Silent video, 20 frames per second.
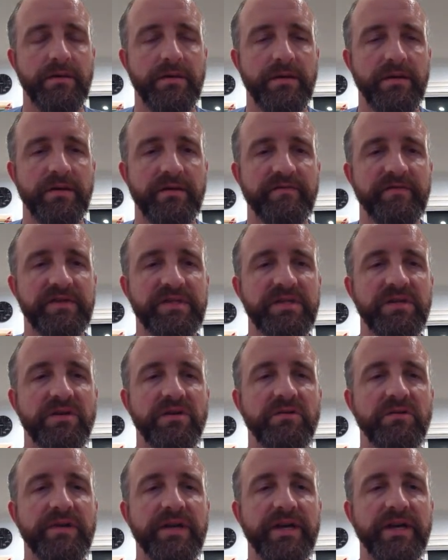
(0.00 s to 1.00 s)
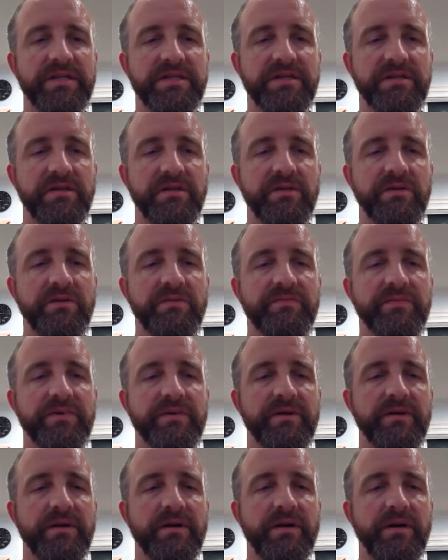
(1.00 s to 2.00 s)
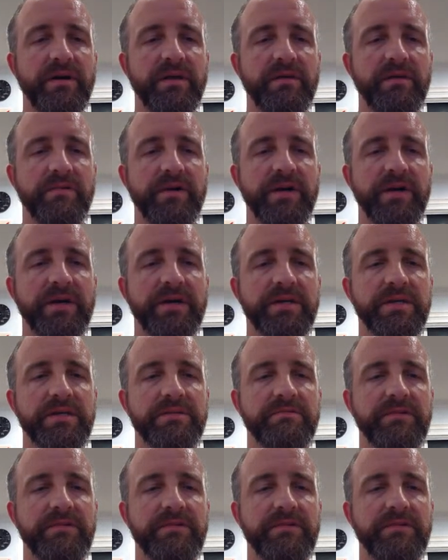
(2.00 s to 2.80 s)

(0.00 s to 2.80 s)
If it's 0, we exit the loop. Otherwise,